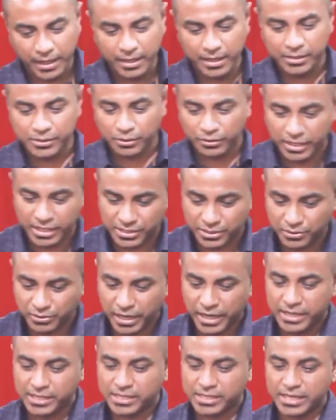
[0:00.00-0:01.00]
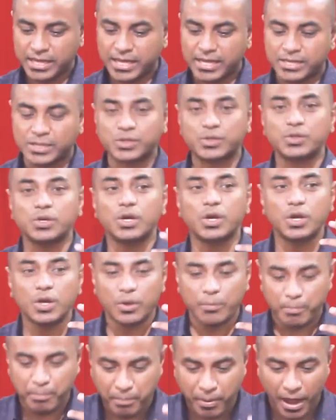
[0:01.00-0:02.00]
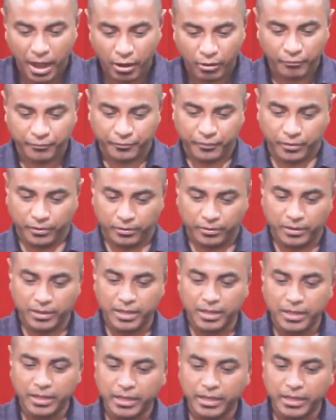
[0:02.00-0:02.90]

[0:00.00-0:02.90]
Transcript: So this grace is powerful.